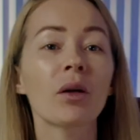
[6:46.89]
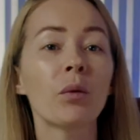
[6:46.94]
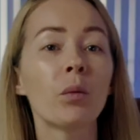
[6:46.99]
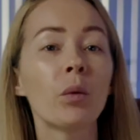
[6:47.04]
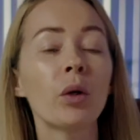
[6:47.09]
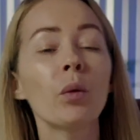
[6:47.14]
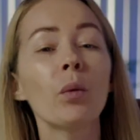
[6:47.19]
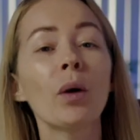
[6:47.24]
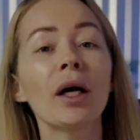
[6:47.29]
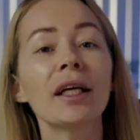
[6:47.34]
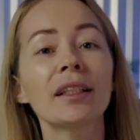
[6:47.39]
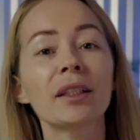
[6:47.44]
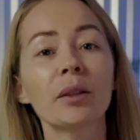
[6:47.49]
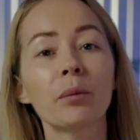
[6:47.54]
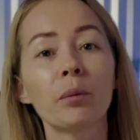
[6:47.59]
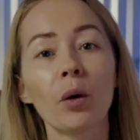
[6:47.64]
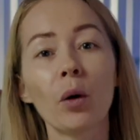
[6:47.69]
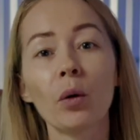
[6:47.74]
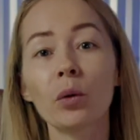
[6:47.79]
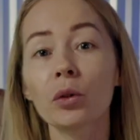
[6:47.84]
We were
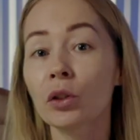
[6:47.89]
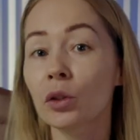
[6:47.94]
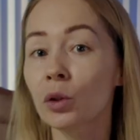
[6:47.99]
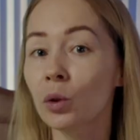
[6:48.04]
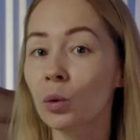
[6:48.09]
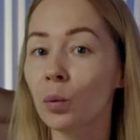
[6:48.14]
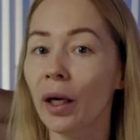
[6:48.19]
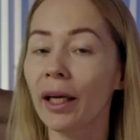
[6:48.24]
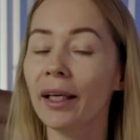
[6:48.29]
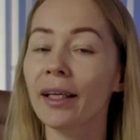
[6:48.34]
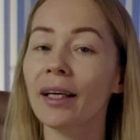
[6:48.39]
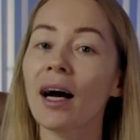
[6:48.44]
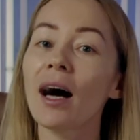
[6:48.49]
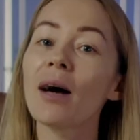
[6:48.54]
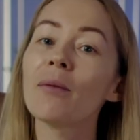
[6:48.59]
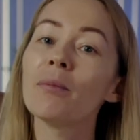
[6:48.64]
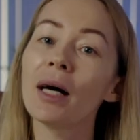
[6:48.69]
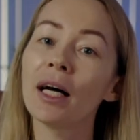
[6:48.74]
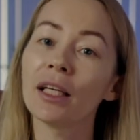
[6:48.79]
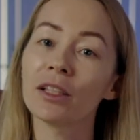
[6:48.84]
supposed to wake
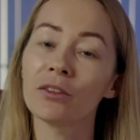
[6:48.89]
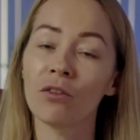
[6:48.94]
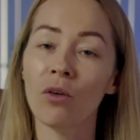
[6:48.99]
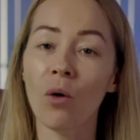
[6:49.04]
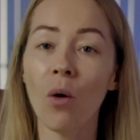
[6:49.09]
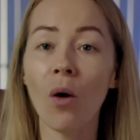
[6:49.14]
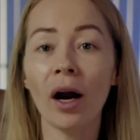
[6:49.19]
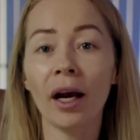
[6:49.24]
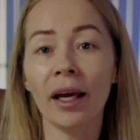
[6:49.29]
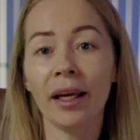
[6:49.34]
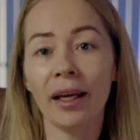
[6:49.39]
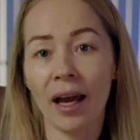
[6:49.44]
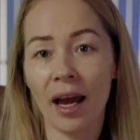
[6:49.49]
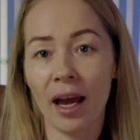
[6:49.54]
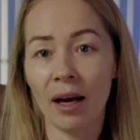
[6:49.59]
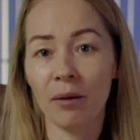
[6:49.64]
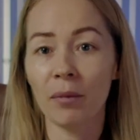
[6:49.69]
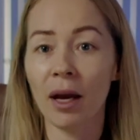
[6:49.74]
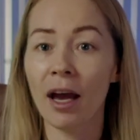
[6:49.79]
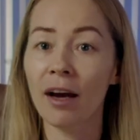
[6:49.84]
up at 4
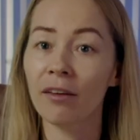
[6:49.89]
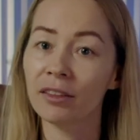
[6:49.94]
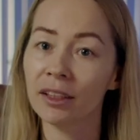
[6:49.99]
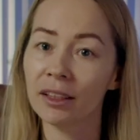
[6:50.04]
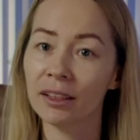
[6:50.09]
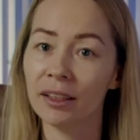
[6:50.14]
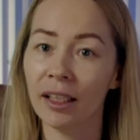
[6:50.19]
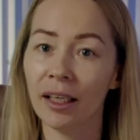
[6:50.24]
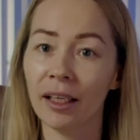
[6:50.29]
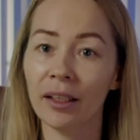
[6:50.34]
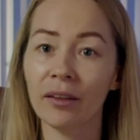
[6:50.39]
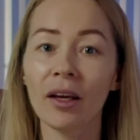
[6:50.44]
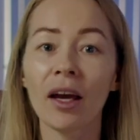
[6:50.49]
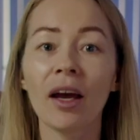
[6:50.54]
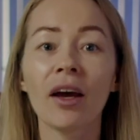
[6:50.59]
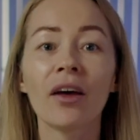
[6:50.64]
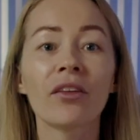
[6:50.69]
a.m. every day.